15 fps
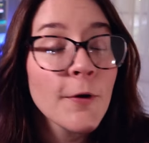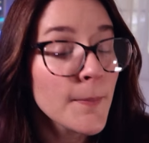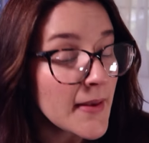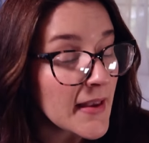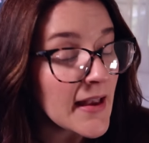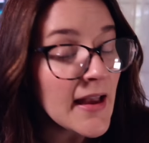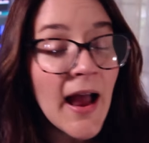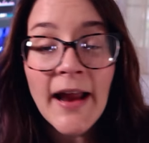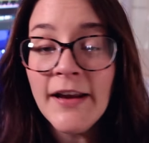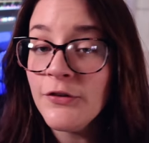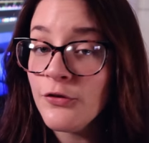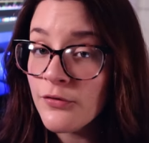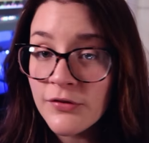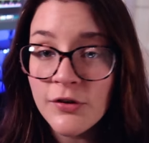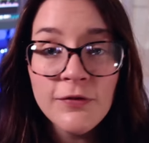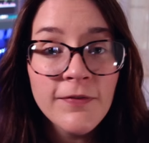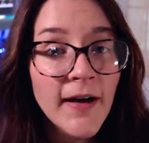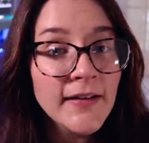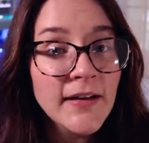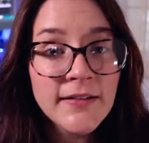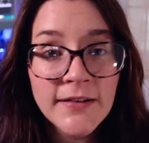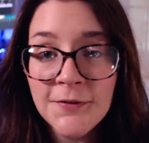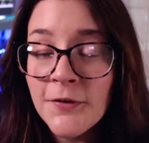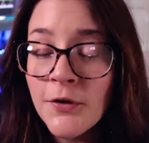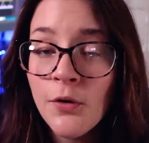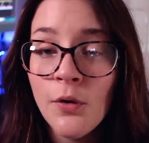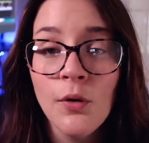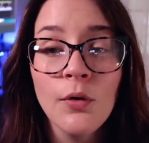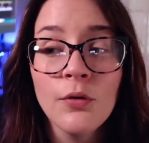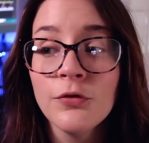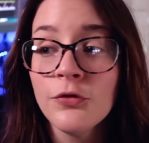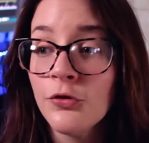For me, I do still find it difficult